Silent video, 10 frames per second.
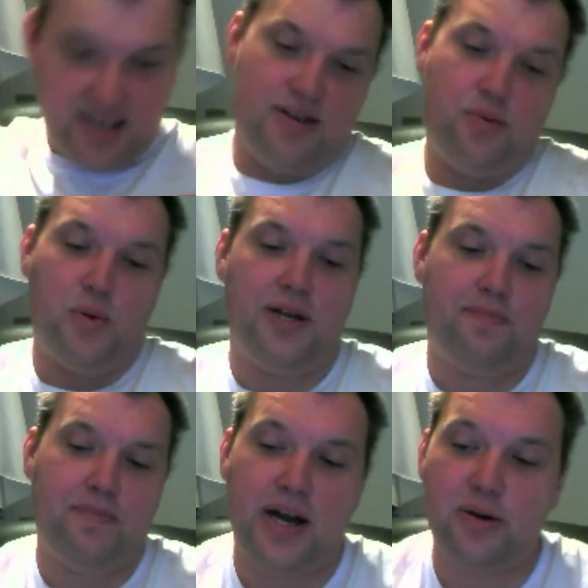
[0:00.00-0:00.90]
Well,
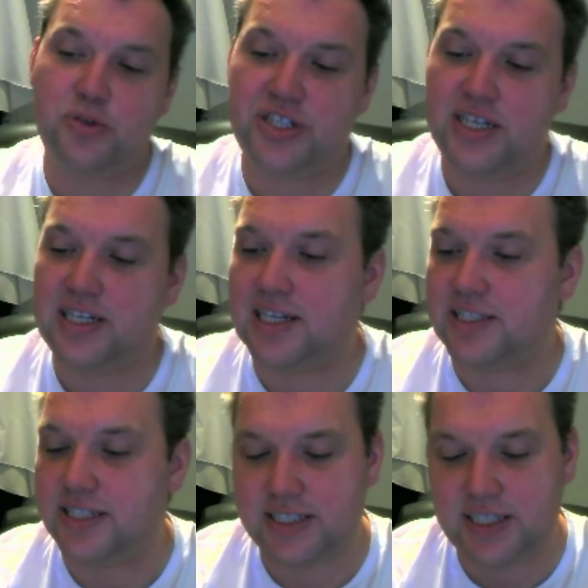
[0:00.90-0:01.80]
I would say it like
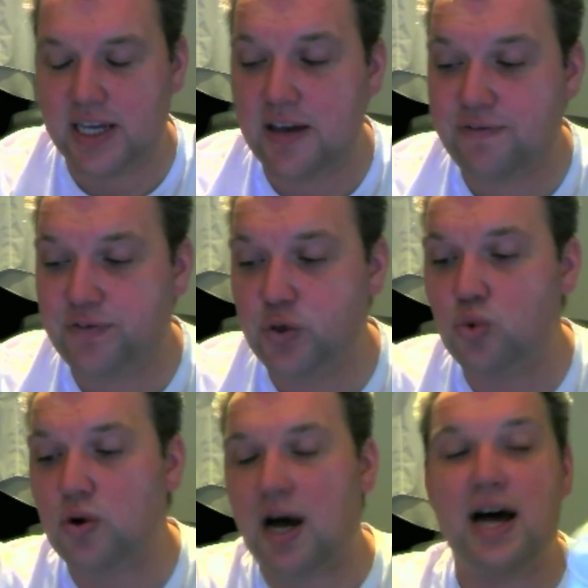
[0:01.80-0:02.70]
this. If
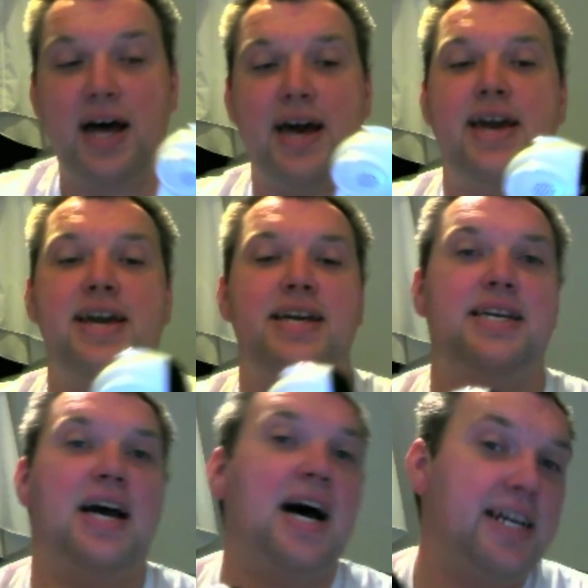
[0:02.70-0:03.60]
you are
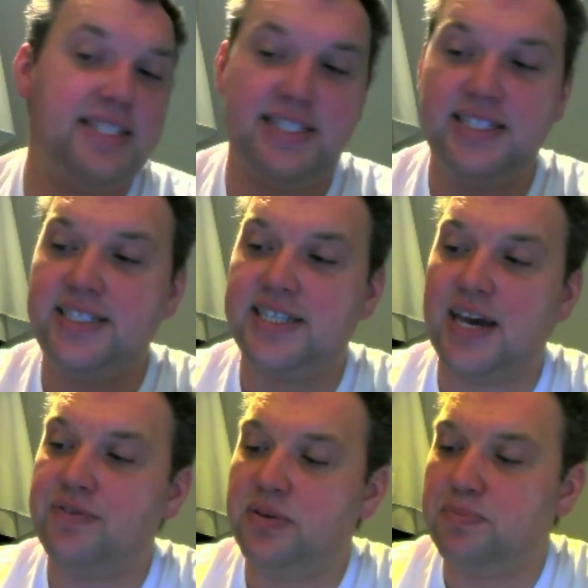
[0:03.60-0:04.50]
a IT
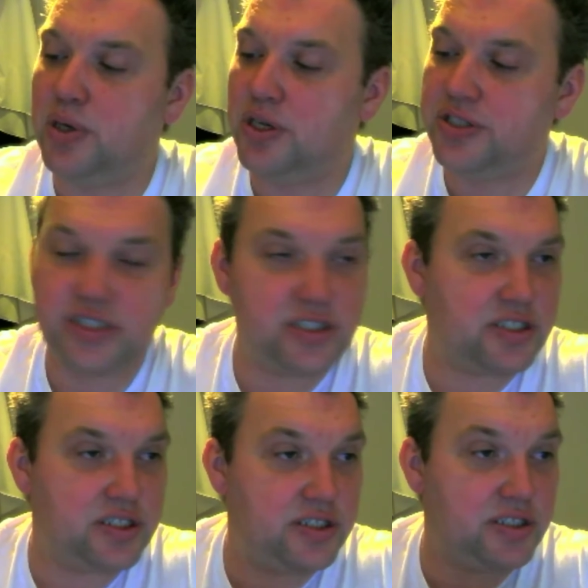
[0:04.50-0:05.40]
savvy person
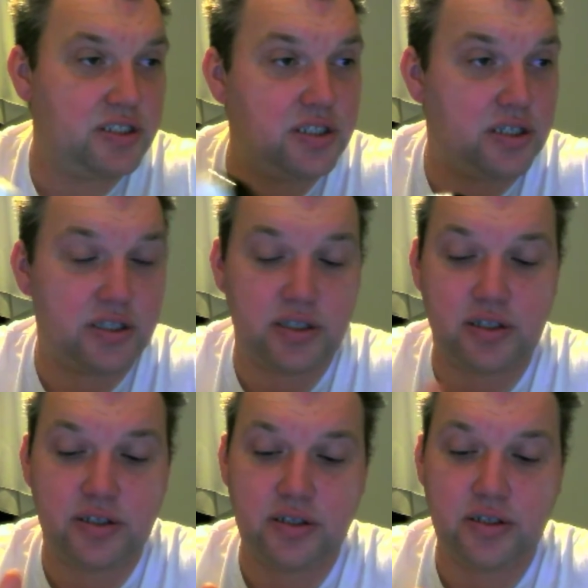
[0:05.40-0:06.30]

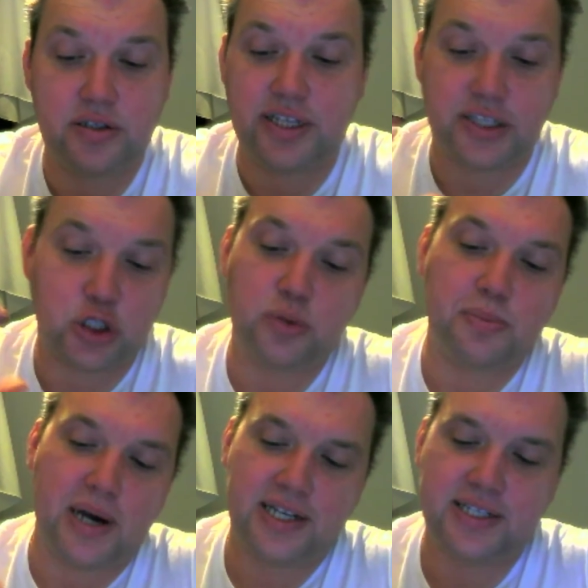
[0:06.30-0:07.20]
that don't
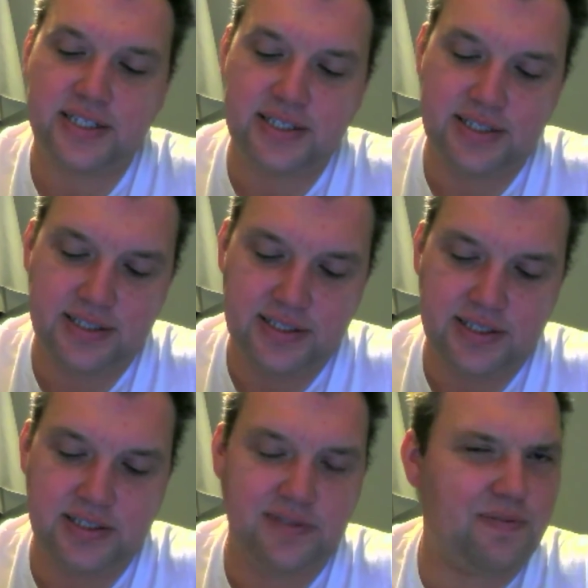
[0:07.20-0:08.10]
mind
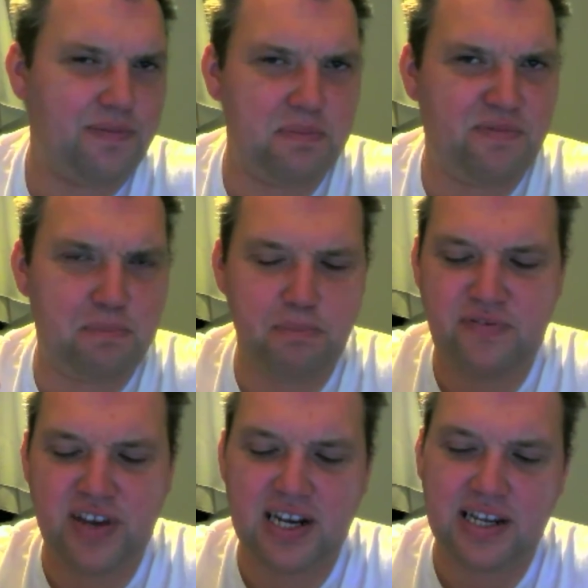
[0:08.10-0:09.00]

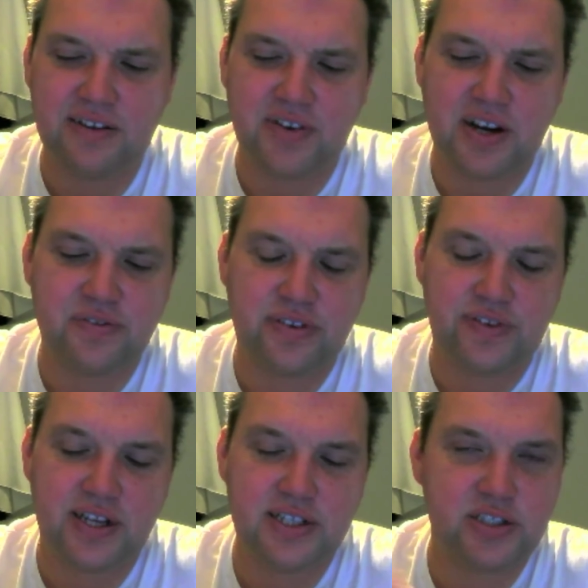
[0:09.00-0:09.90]
fiddling around with
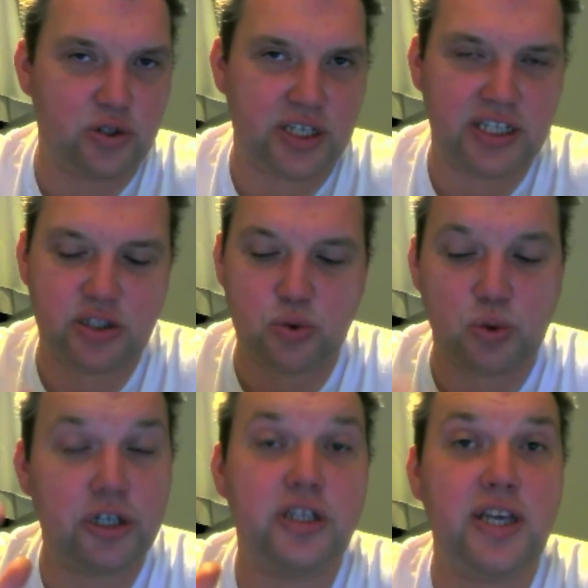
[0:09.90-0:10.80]
things to get it to
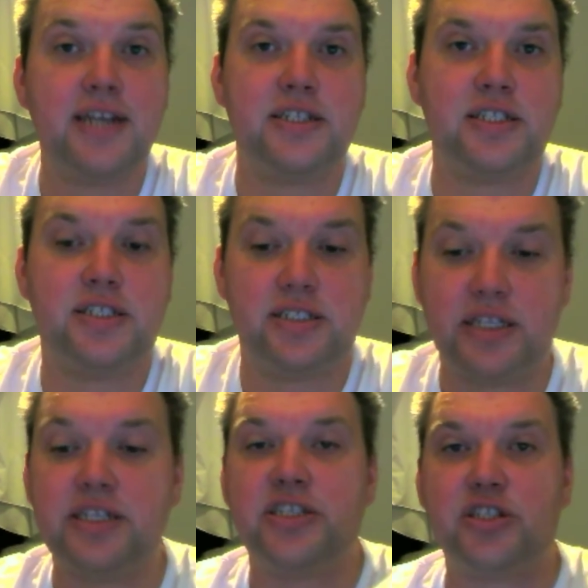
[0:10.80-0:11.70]
work, yes,
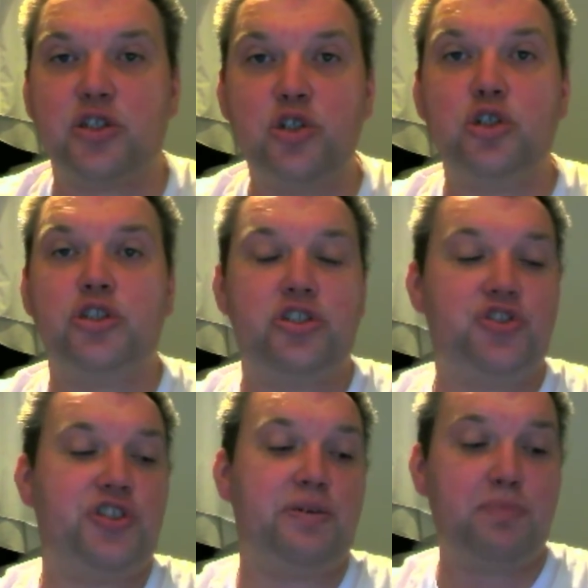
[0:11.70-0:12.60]
then it's a good
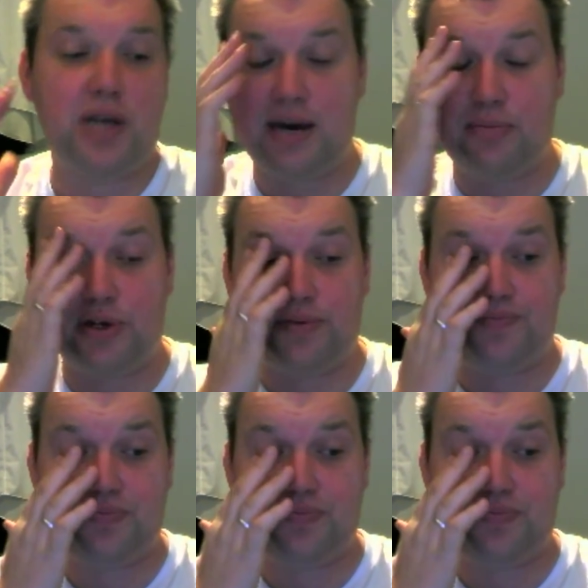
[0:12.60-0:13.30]
cheap camera.